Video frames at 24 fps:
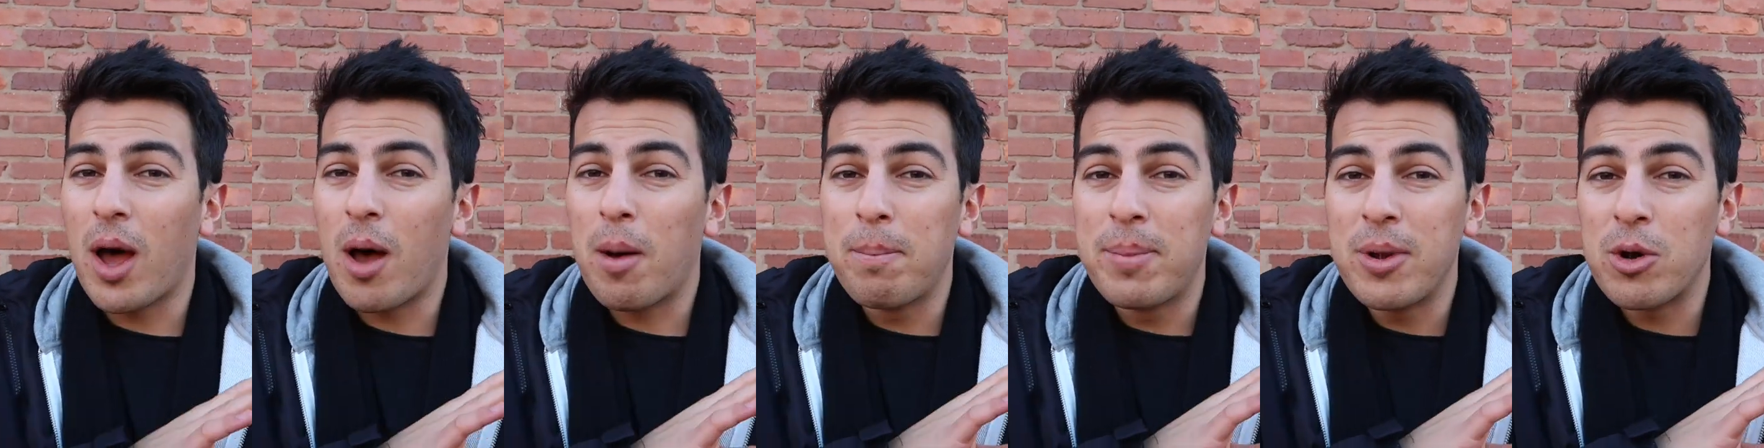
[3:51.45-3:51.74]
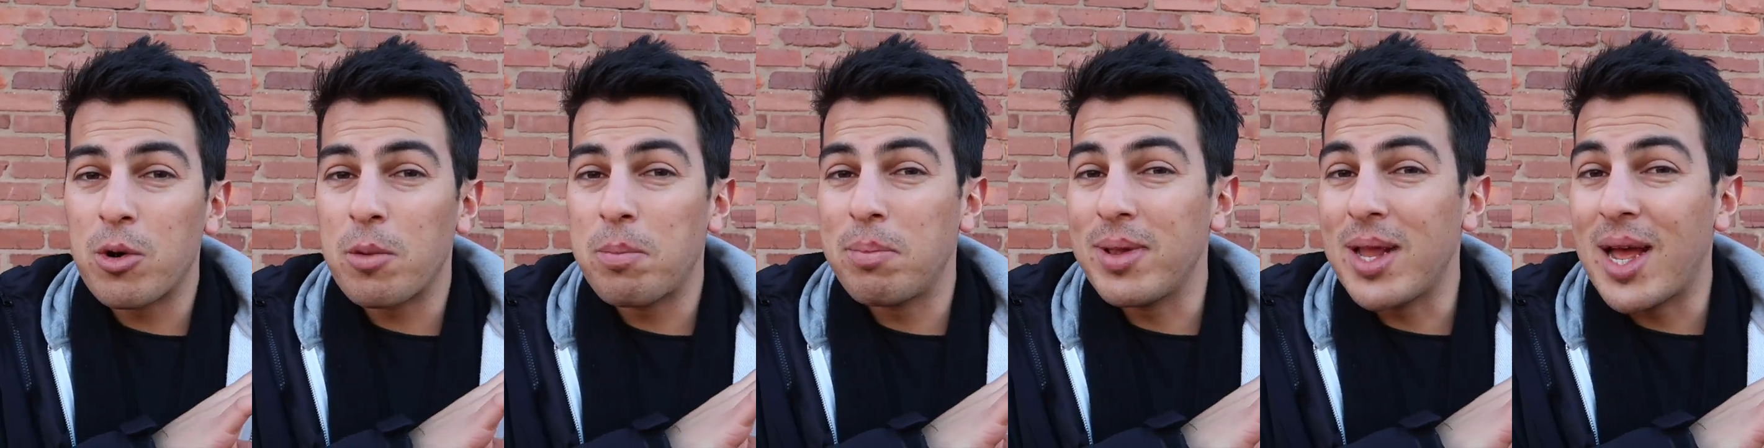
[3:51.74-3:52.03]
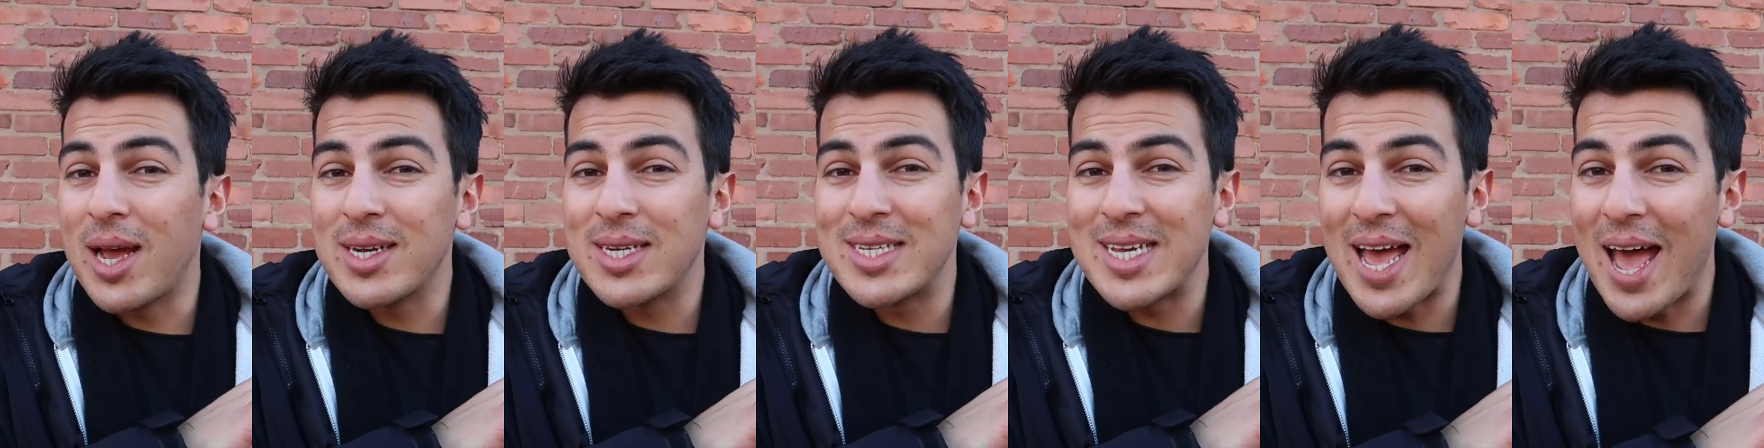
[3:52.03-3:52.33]
I'll be
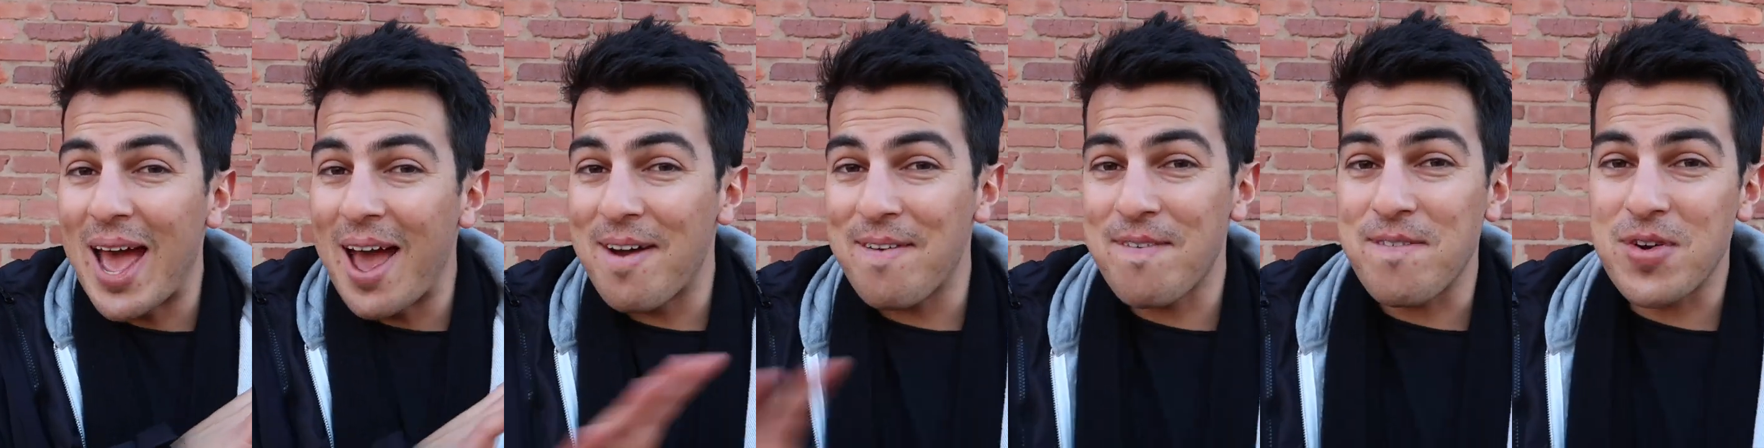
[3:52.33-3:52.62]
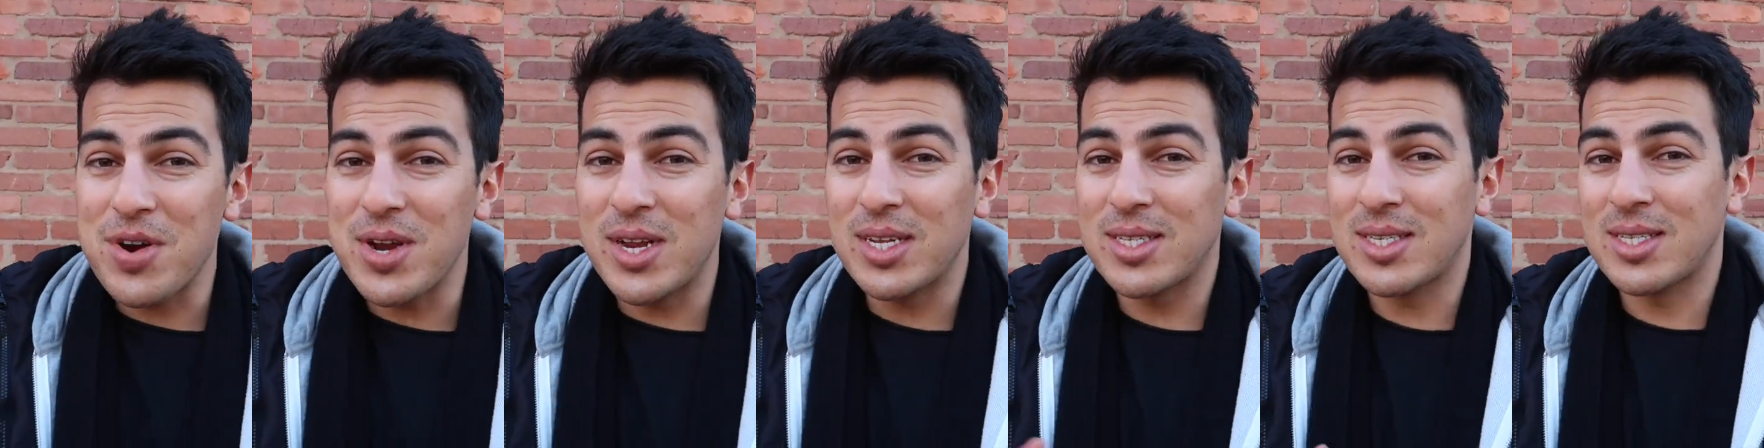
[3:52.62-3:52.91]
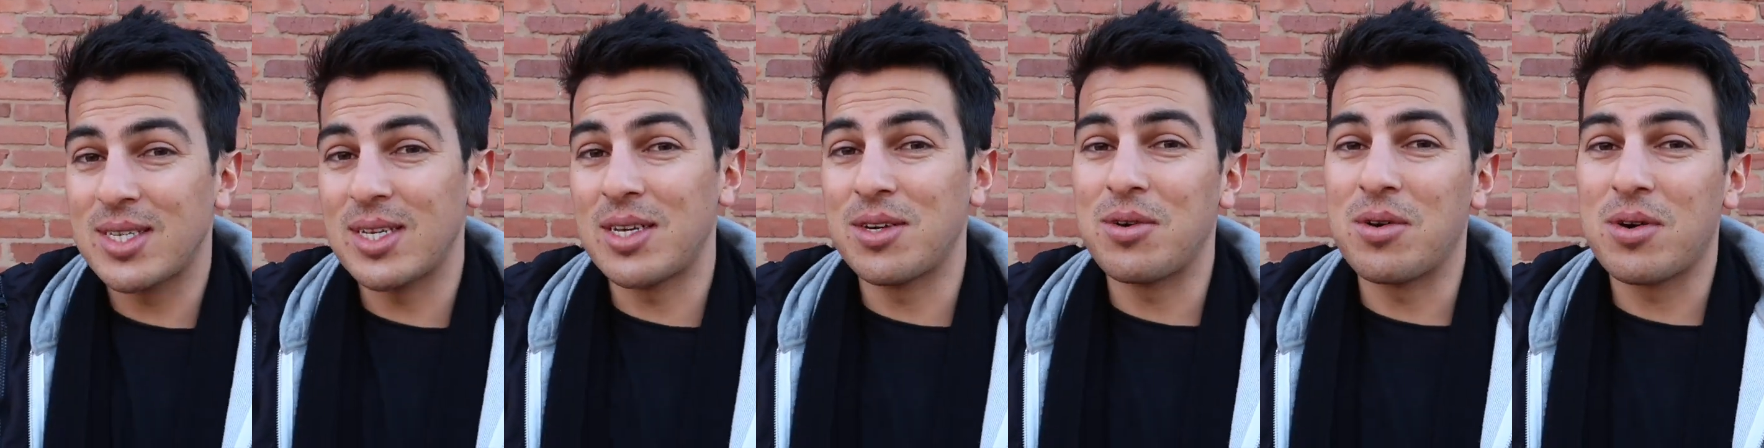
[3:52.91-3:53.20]
replying to every
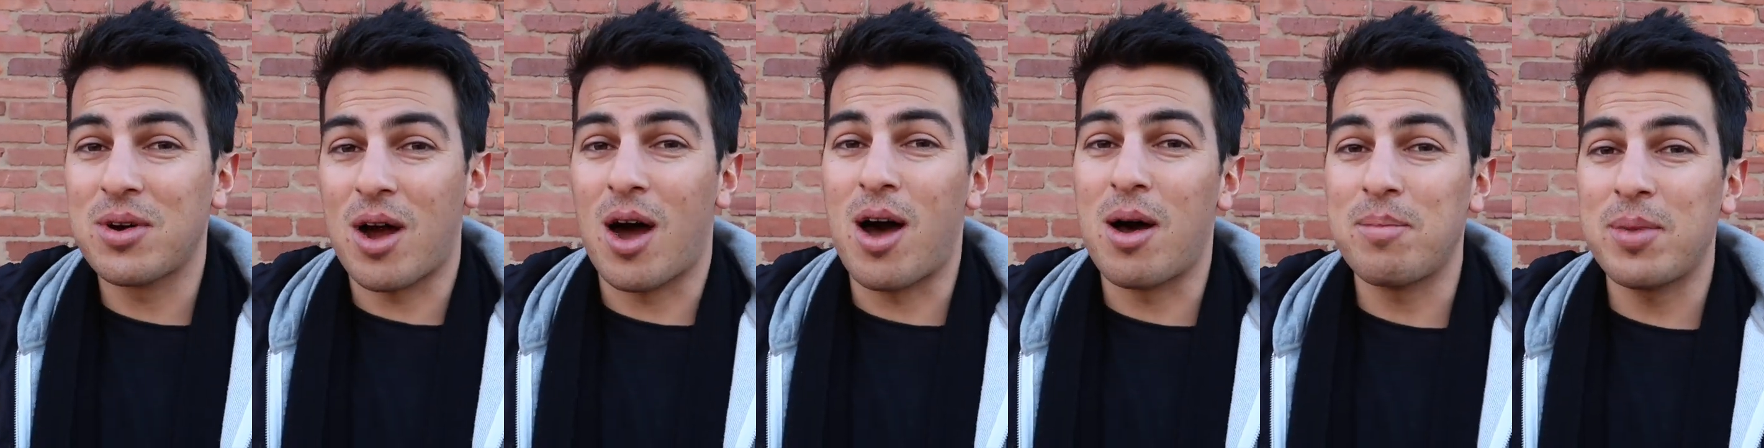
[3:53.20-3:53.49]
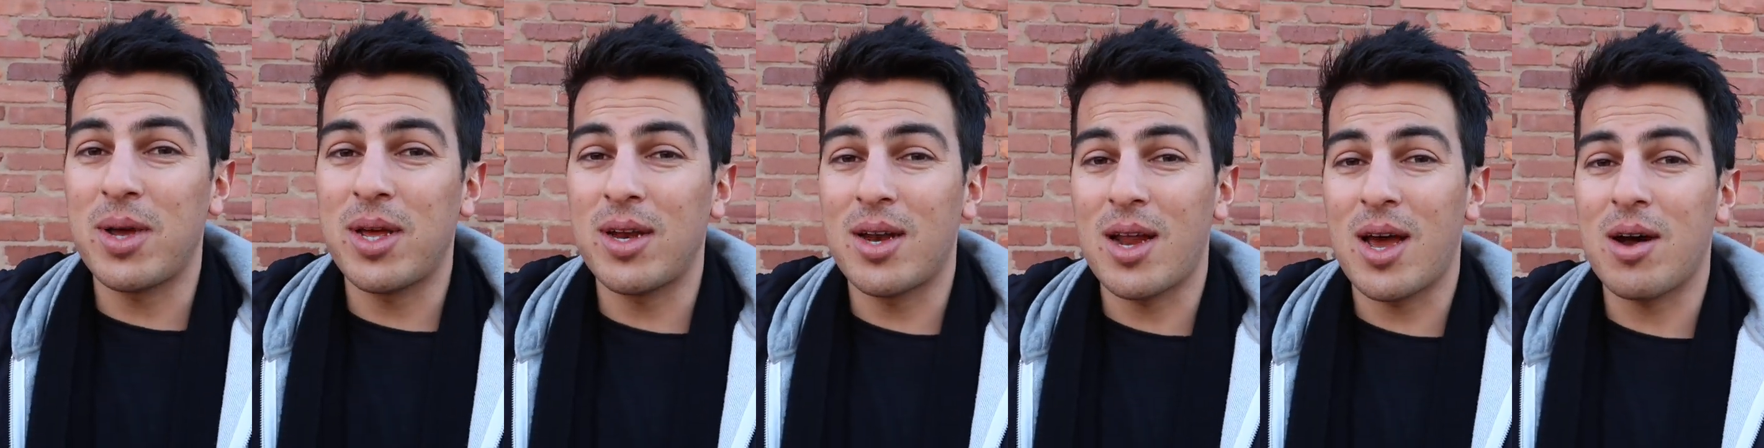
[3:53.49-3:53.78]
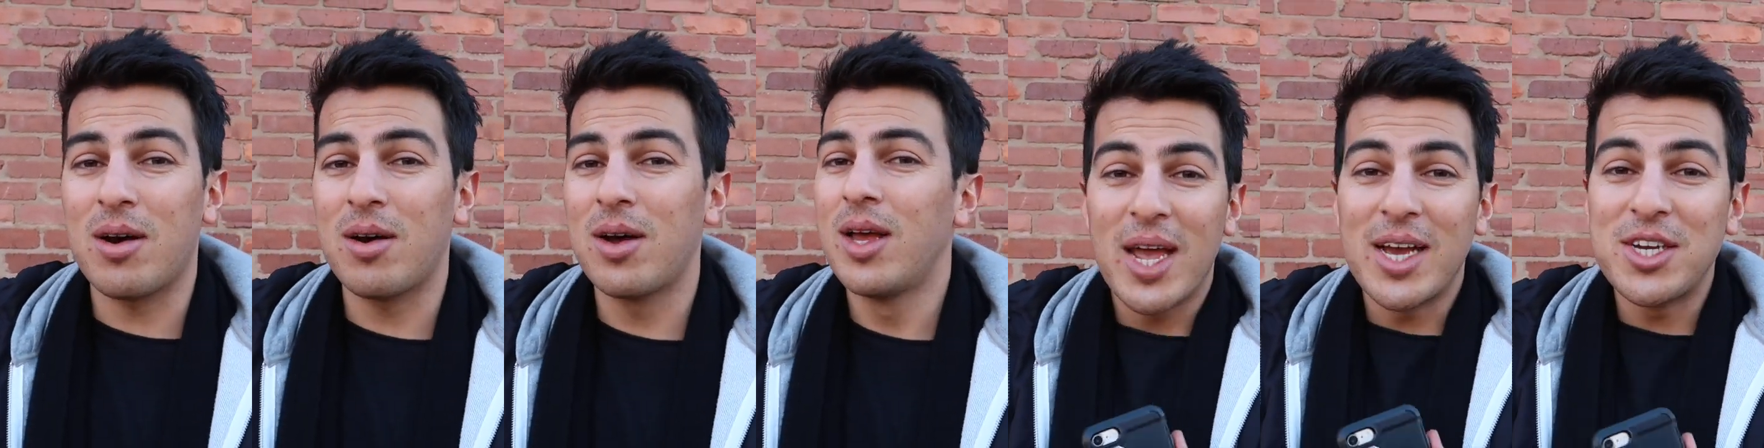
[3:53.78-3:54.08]
single comment
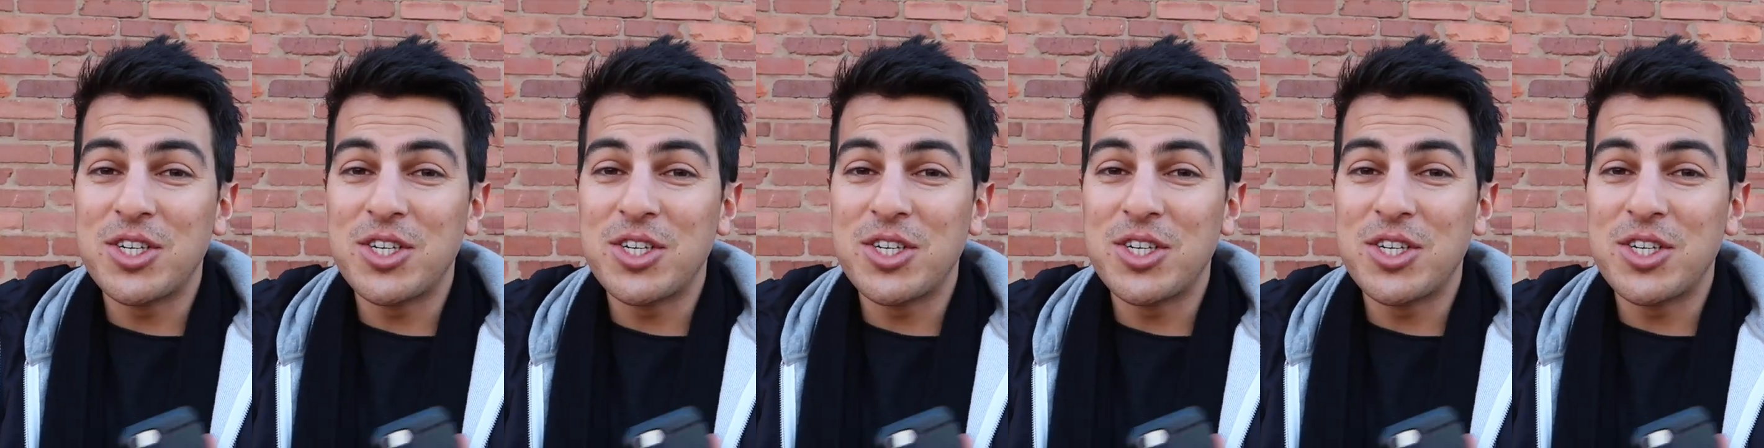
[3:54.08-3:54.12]
now.